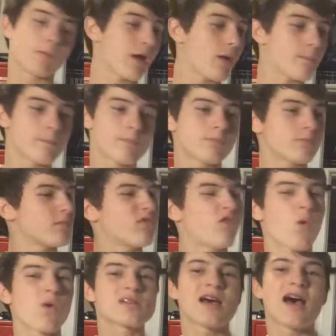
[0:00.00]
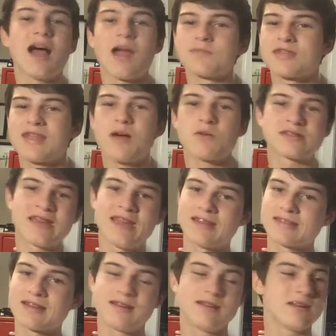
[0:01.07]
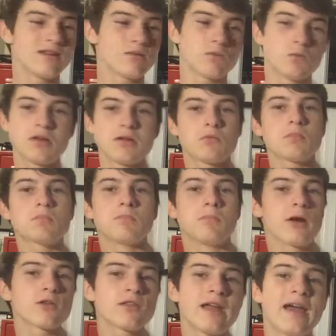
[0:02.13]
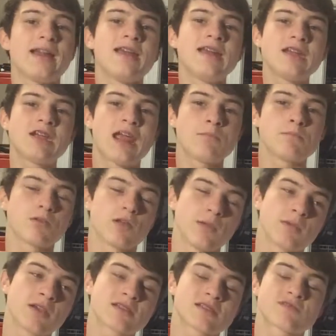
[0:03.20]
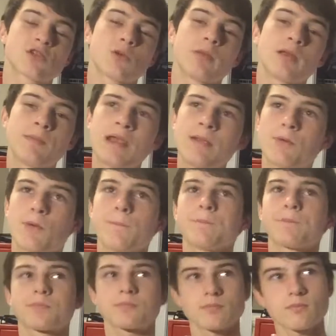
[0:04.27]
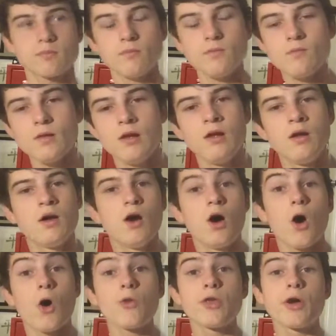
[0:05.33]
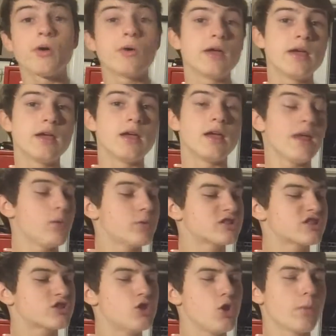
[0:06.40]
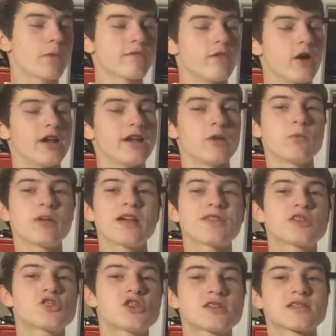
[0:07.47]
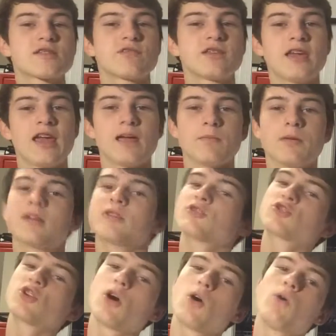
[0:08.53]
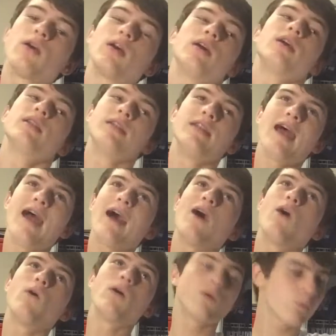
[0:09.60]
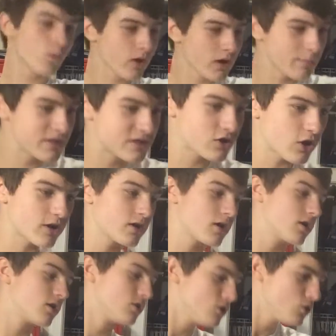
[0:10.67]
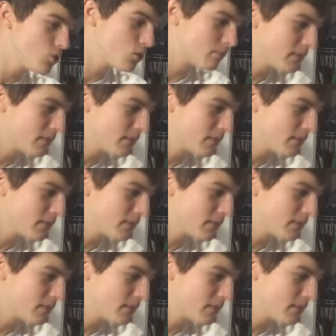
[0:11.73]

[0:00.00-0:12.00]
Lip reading: about 4 times, and that was it. We barely had any gameplay because of so many people. Although, it was super fun, and we got the gist of the game. So, now, we're going to be starting new